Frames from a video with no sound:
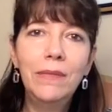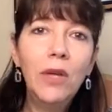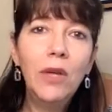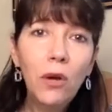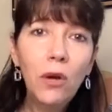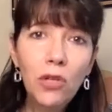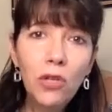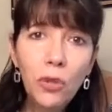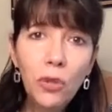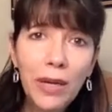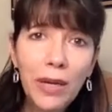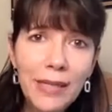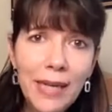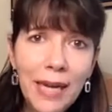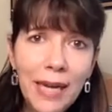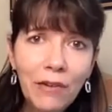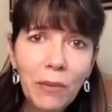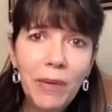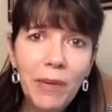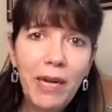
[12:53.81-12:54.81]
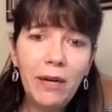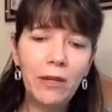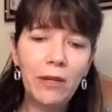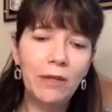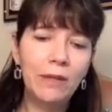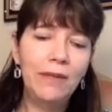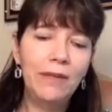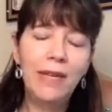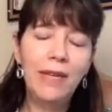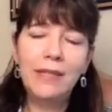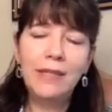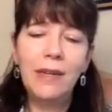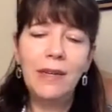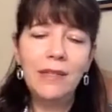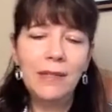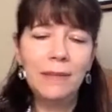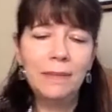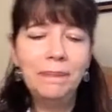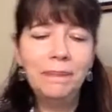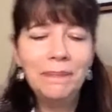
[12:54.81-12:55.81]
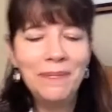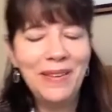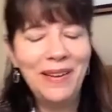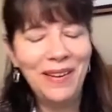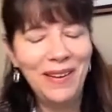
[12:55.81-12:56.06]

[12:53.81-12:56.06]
Go toilet tank repair. That's awesome.